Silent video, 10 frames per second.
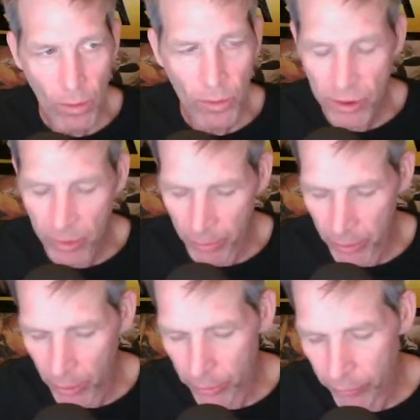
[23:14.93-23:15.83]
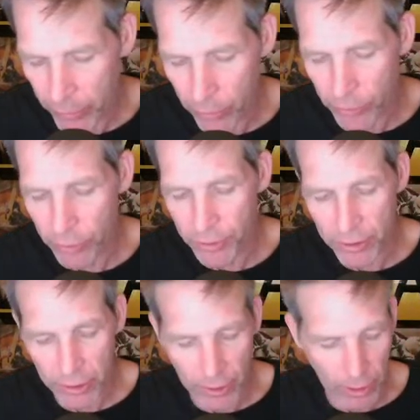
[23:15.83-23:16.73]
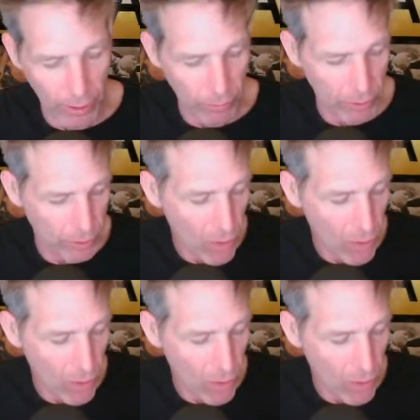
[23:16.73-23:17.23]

Some of the other videos you'll see that I was